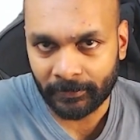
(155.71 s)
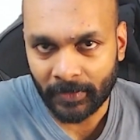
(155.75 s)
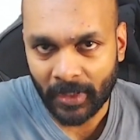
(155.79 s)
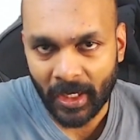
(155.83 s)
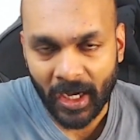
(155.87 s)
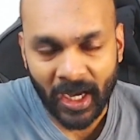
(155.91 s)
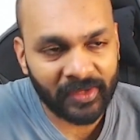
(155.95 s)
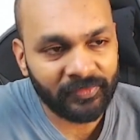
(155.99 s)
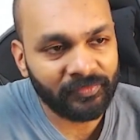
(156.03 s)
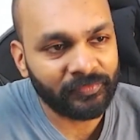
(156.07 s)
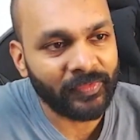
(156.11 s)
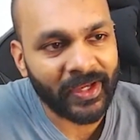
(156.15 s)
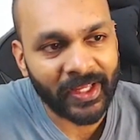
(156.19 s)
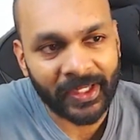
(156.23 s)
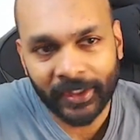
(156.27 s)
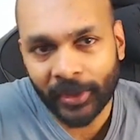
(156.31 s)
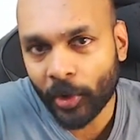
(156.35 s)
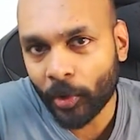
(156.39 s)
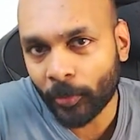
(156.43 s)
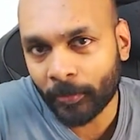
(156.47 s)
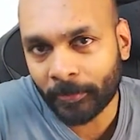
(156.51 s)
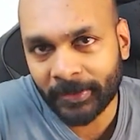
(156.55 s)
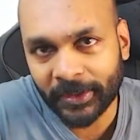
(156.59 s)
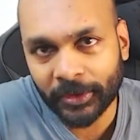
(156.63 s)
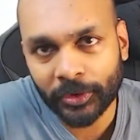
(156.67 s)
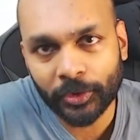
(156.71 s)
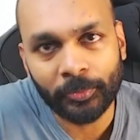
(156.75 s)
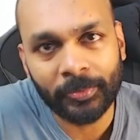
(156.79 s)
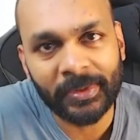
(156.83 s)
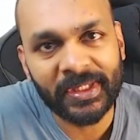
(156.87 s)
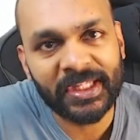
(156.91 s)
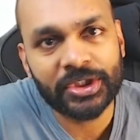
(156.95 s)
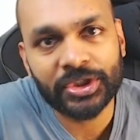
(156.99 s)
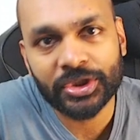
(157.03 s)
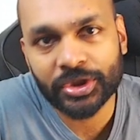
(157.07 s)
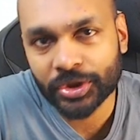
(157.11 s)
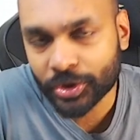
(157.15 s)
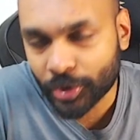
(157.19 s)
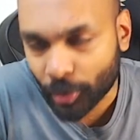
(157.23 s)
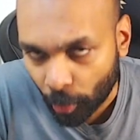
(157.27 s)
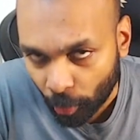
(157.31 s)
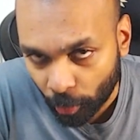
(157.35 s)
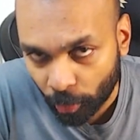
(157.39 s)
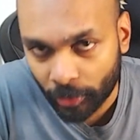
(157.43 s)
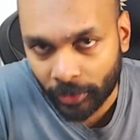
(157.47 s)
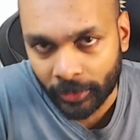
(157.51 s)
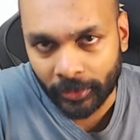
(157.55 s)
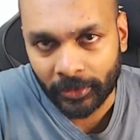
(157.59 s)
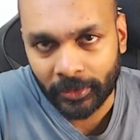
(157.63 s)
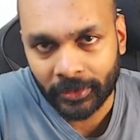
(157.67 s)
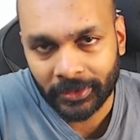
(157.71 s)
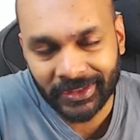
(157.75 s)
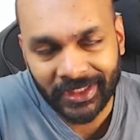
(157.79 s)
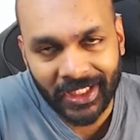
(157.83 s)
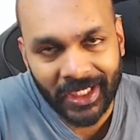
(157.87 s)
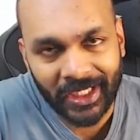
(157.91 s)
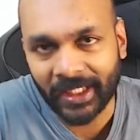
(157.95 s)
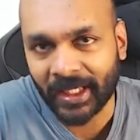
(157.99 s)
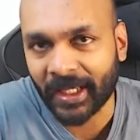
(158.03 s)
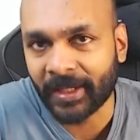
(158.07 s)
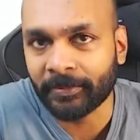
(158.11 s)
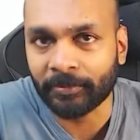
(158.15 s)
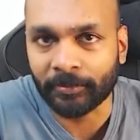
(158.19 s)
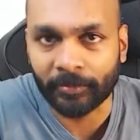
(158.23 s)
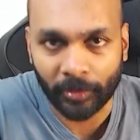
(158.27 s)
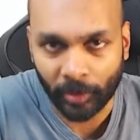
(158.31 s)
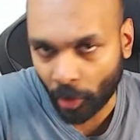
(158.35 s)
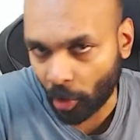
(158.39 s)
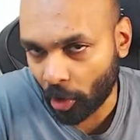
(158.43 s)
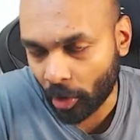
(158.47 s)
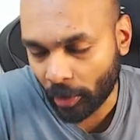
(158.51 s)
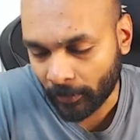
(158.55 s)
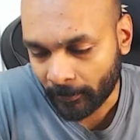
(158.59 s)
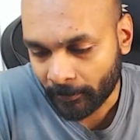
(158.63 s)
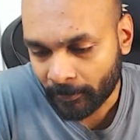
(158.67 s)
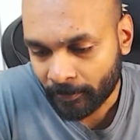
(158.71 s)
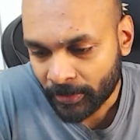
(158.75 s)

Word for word: I'm very open to be shown that I'm wrong.